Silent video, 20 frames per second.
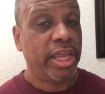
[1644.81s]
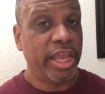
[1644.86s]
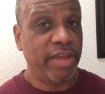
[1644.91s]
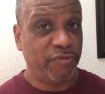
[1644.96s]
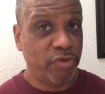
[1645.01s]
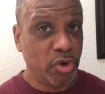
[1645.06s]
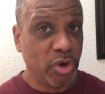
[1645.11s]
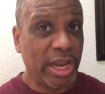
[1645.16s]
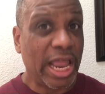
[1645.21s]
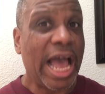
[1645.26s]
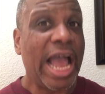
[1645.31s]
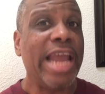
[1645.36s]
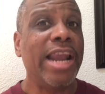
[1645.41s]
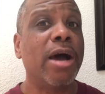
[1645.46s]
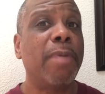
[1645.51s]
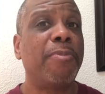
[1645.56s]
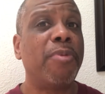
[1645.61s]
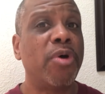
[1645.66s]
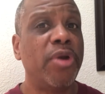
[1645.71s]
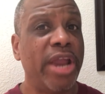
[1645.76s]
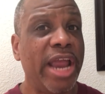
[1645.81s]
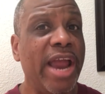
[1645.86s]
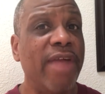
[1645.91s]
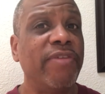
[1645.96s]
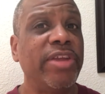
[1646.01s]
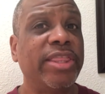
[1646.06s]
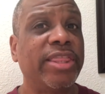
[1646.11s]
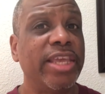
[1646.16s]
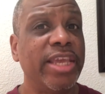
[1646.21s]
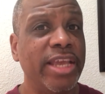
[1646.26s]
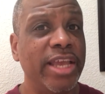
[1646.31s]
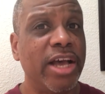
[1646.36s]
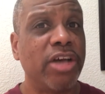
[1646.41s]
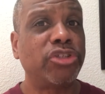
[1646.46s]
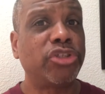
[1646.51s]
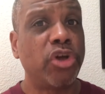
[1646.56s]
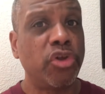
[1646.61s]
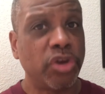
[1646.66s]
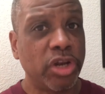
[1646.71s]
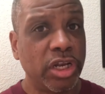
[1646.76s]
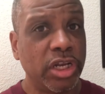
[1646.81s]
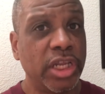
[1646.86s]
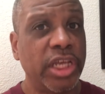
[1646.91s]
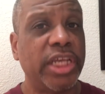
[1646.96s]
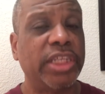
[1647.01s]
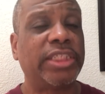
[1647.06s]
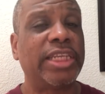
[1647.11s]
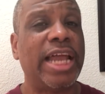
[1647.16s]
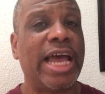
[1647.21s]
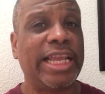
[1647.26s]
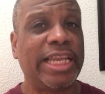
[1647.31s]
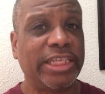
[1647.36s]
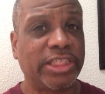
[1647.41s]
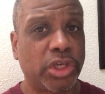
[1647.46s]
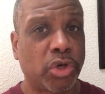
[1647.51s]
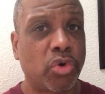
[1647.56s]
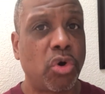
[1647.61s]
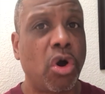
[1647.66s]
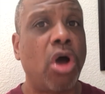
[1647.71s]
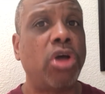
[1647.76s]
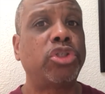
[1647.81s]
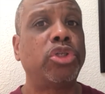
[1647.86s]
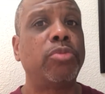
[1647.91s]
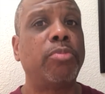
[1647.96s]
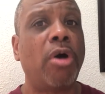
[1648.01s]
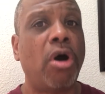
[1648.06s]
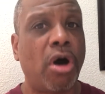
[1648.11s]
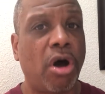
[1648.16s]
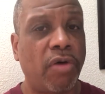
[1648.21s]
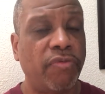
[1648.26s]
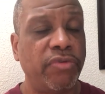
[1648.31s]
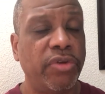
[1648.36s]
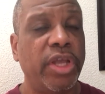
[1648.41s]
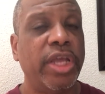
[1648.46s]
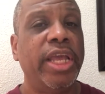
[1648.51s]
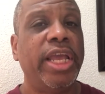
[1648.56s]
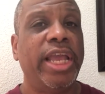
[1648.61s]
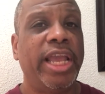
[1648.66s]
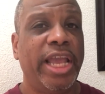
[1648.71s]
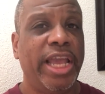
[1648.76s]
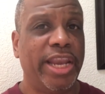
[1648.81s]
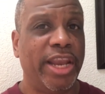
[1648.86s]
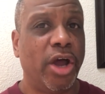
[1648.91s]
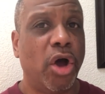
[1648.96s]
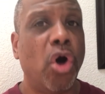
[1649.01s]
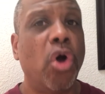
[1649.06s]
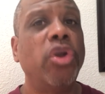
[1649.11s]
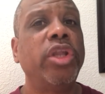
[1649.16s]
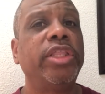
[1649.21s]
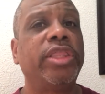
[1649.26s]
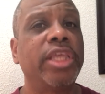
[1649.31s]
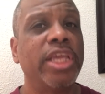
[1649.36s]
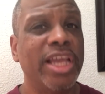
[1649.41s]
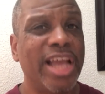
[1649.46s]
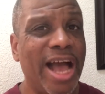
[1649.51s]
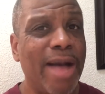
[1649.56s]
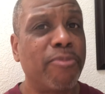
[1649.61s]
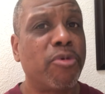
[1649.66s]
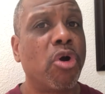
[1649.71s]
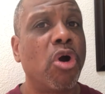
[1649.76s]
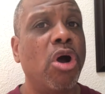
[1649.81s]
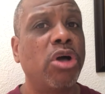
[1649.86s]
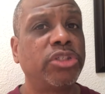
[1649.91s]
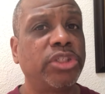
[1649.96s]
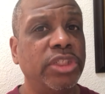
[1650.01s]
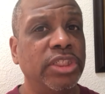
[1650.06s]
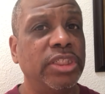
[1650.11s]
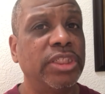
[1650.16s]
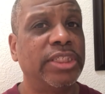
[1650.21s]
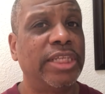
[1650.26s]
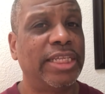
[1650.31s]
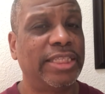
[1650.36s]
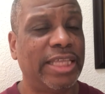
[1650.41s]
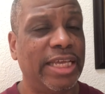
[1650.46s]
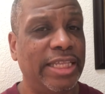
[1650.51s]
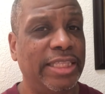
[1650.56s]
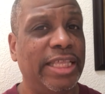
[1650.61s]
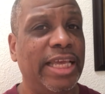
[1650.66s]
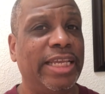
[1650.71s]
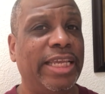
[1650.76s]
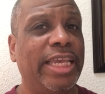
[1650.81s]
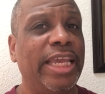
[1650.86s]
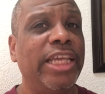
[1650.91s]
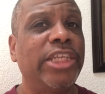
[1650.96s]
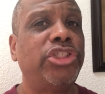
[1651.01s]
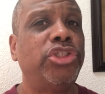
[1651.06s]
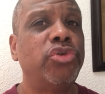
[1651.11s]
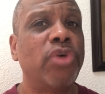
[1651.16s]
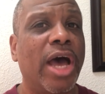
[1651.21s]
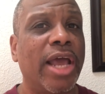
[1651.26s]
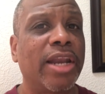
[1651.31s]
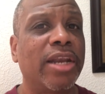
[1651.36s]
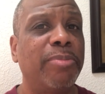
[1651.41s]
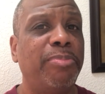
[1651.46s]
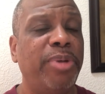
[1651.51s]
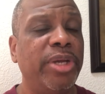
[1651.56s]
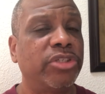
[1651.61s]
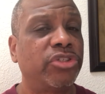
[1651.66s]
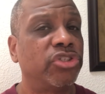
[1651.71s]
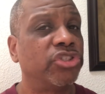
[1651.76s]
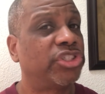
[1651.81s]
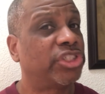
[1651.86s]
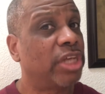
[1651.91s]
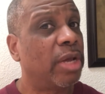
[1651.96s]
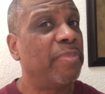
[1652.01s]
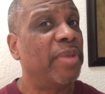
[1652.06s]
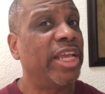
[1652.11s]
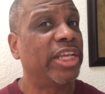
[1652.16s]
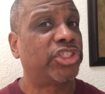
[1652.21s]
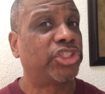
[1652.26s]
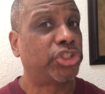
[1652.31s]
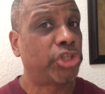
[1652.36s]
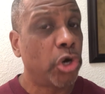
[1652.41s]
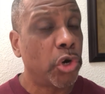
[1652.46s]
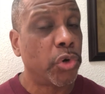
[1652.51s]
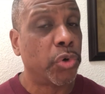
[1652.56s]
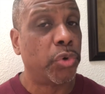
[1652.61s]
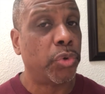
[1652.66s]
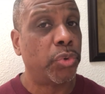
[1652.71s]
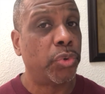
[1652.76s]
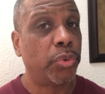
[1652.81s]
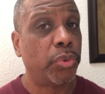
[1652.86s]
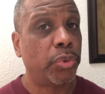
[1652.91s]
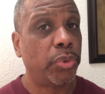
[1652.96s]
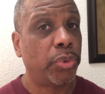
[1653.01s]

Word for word: If you line up on everything else on the list and I get to cross them off, and the only thing I'm crossing that kicks you out of the picture is something external.